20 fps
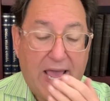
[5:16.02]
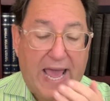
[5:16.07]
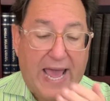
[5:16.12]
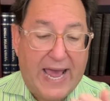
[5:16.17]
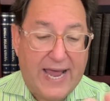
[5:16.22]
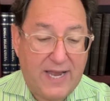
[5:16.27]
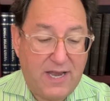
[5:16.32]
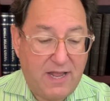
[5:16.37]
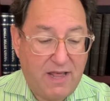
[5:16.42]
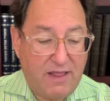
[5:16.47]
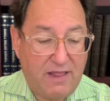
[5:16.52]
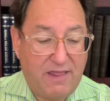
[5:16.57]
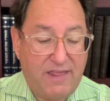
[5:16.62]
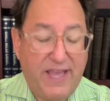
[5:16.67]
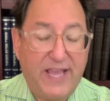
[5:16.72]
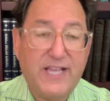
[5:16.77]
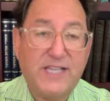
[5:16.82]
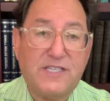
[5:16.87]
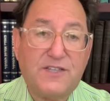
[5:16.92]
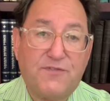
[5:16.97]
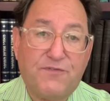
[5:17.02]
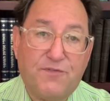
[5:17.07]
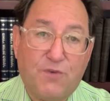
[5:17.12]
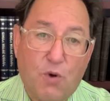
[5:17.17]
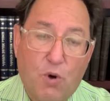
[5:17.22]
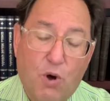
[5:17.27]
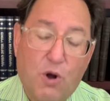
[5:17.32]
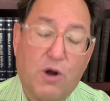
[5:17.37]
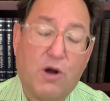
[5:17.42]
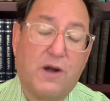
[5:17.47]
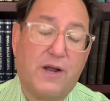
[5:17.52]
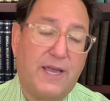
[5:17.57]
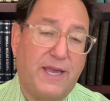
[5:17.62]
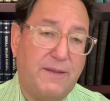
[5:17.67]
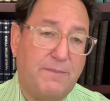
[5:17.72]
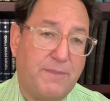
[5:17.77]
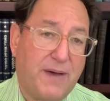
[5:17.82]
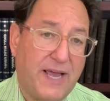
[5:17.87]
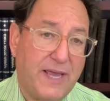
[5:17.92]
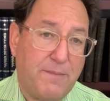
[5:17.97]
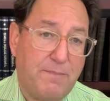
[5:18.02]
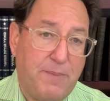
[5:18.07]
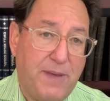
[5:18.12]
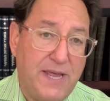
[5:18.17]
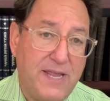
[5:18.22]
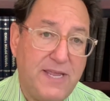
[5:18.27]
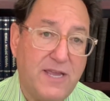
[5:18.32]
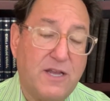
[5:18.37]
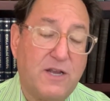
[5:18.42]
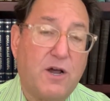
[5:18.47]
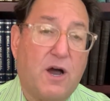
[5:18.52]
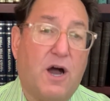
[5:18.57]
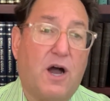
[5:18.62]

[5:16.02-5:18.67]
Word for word: And these four, in my opinion,